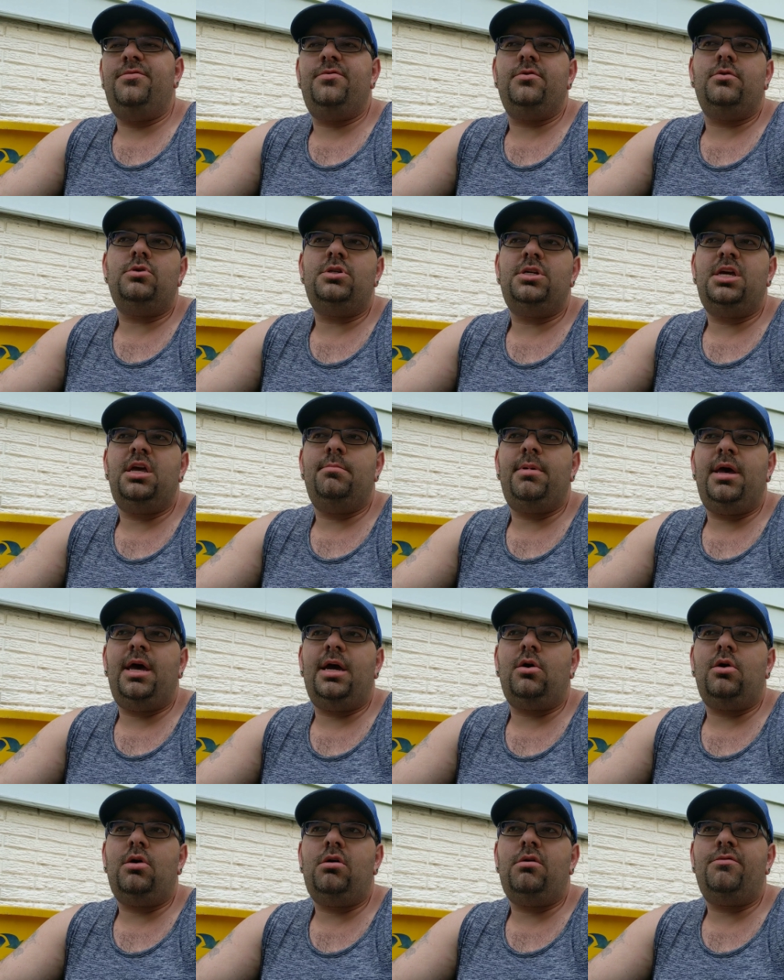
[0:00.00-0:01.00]
Difficult to
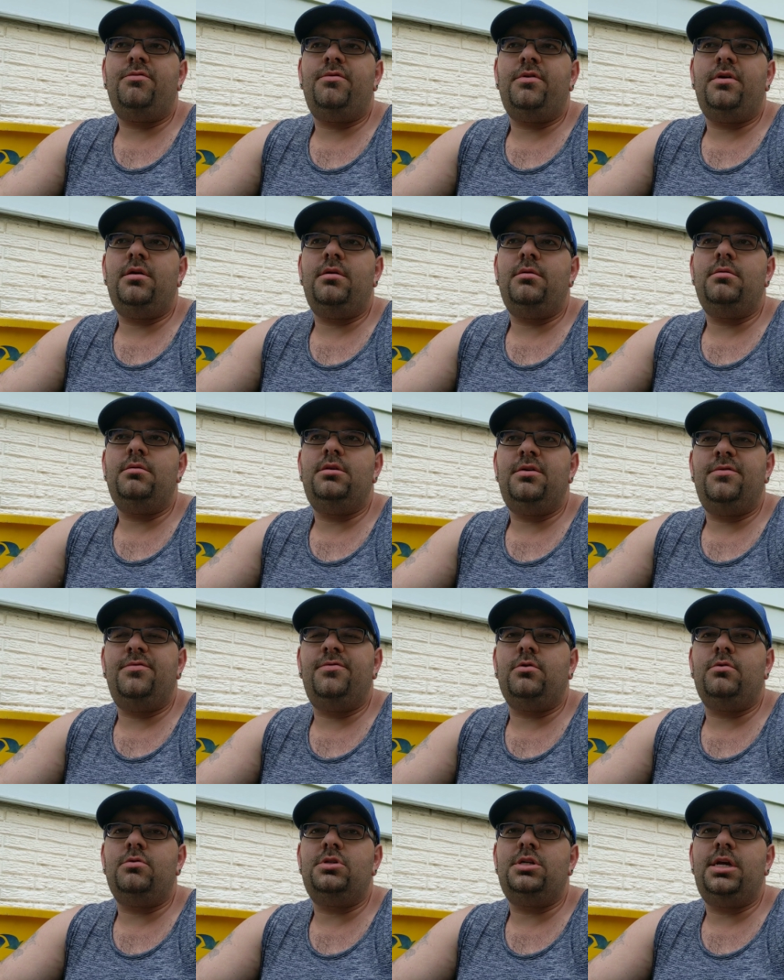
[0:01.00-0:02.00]
get back off and
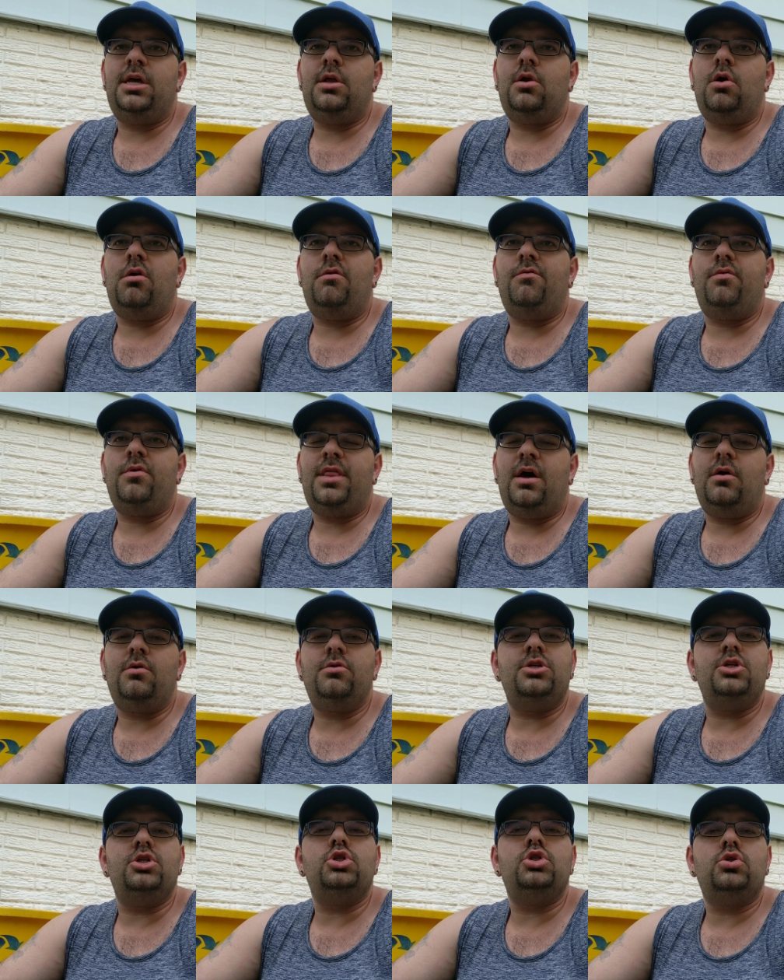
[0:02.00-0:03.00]
difficult to get off
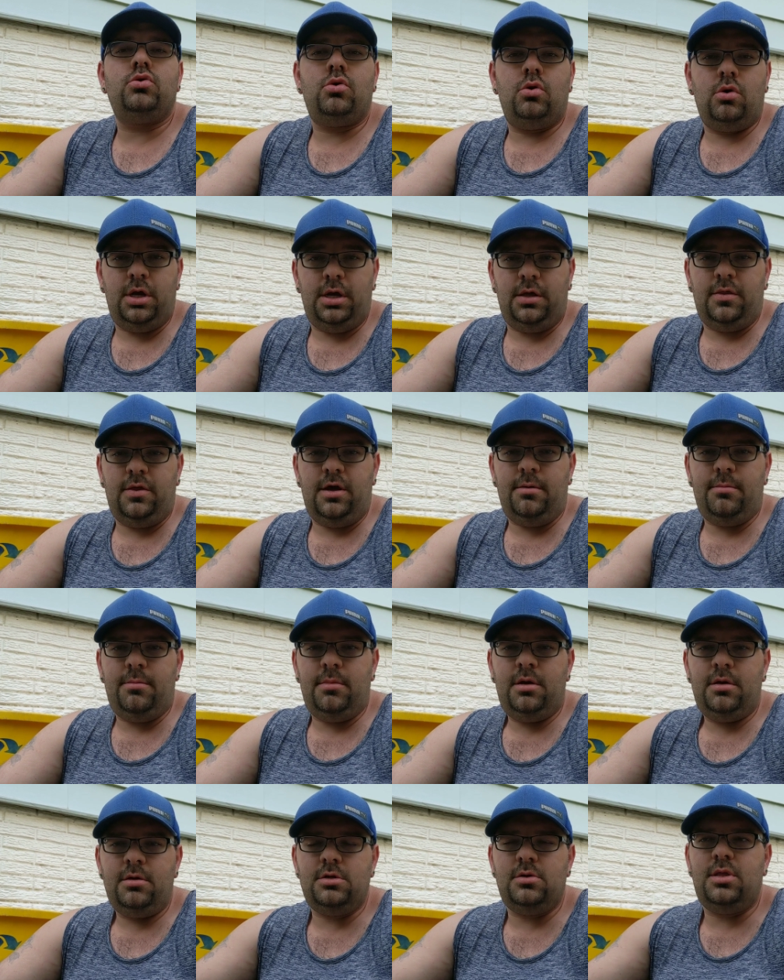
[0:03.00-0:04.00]
without destroying
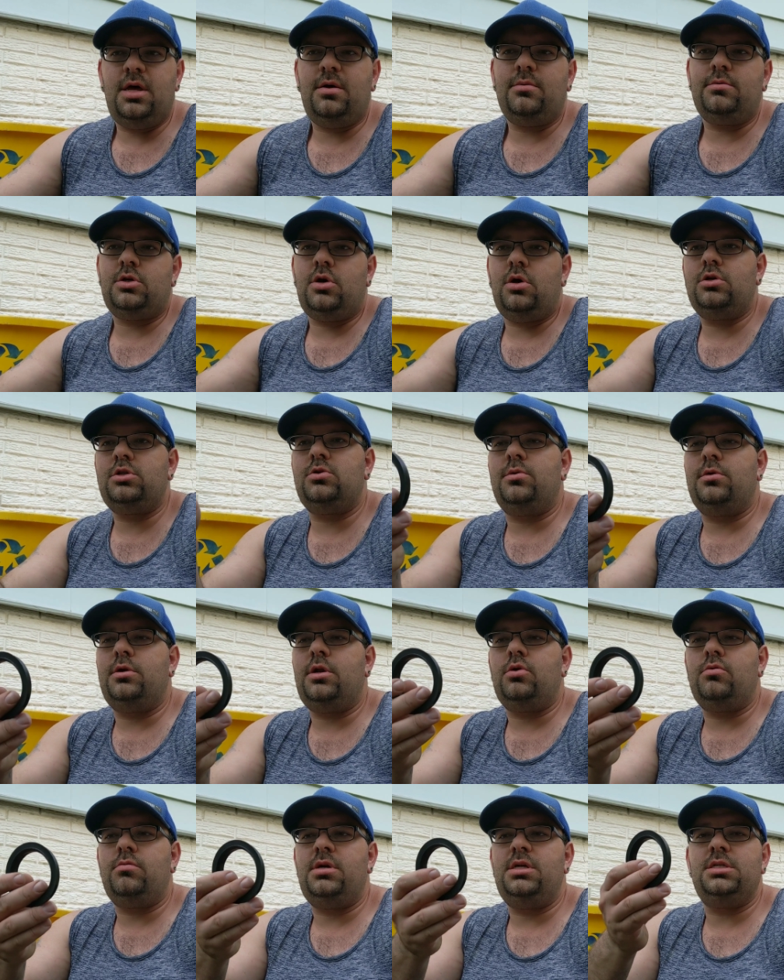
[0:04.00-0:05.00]
them. So that was
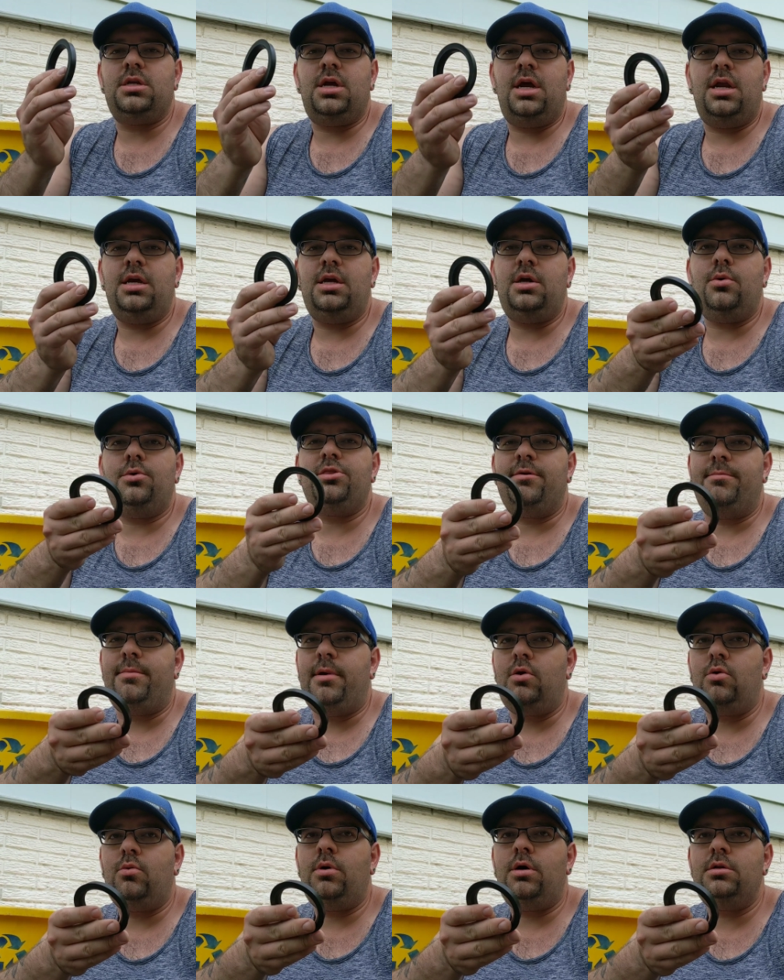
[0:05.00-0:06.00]
also another reason I didn't go with
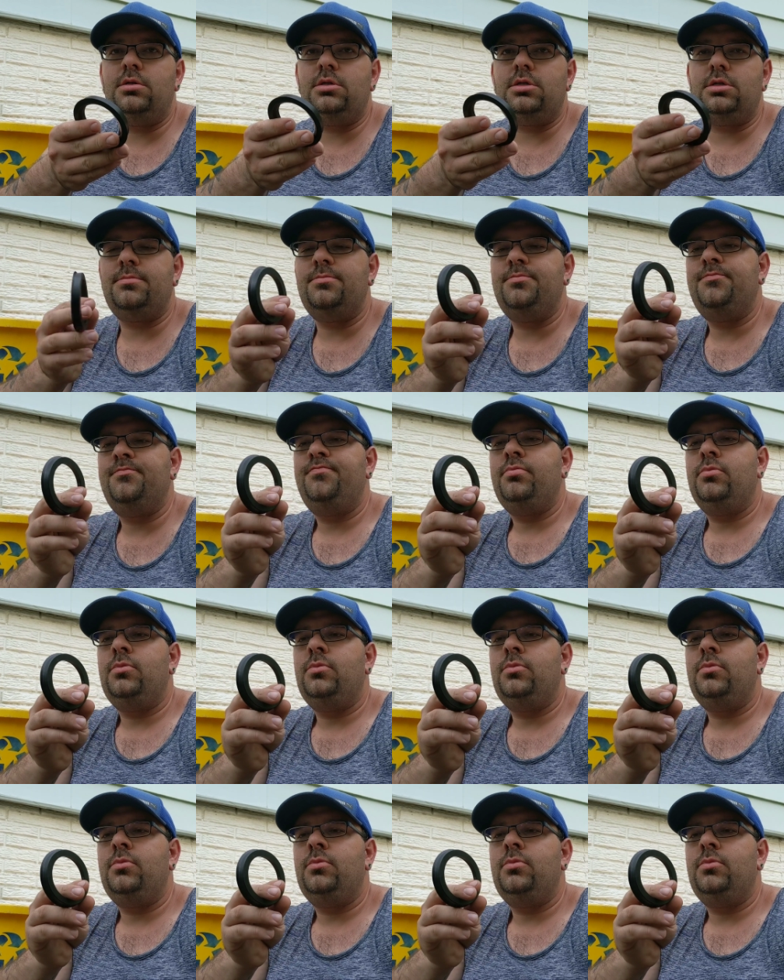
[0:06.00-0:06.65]
the metal ones.